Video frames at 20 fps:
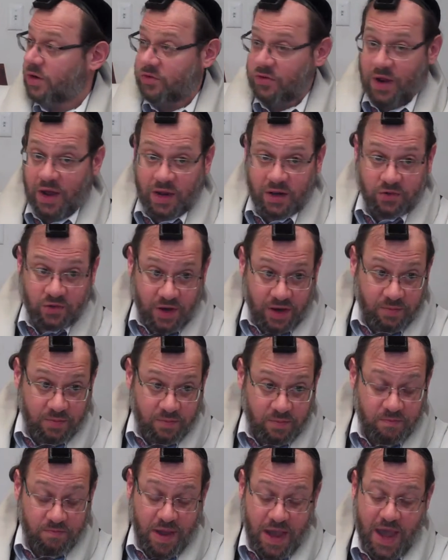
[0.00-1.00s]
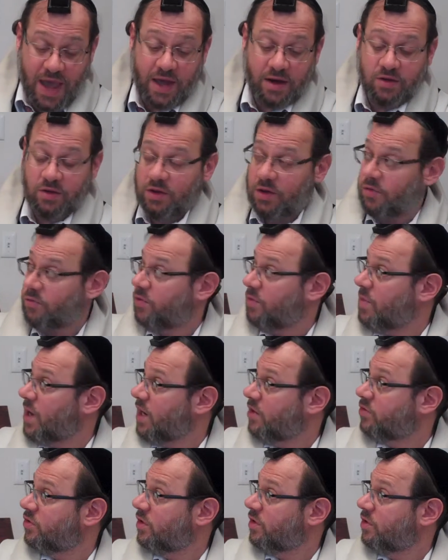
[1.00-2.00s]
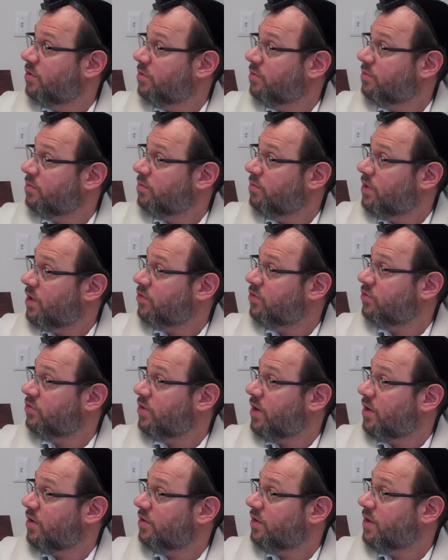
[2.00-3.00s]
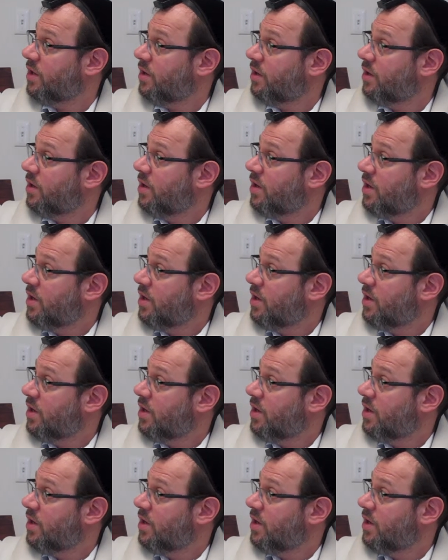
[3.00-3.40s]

It's not bad information necessarily,